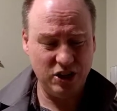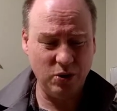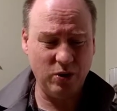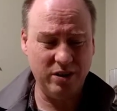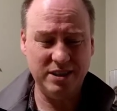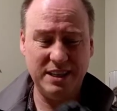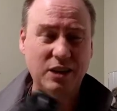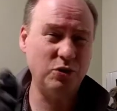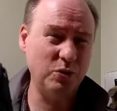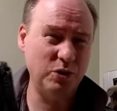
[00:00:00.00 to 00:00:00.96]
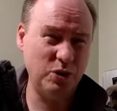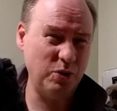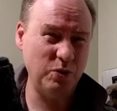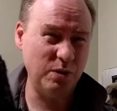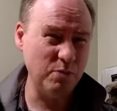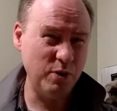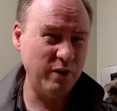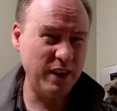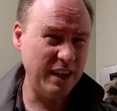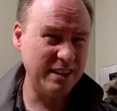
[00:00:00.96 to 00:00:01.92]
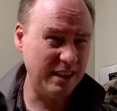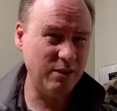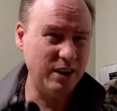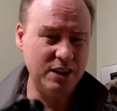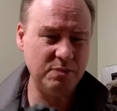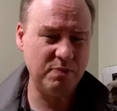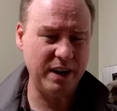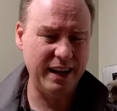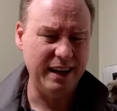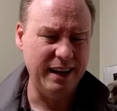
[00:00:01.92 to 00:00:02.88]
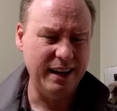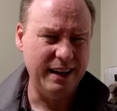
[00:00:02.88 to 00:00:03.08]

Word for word: sure, central to the movie series, but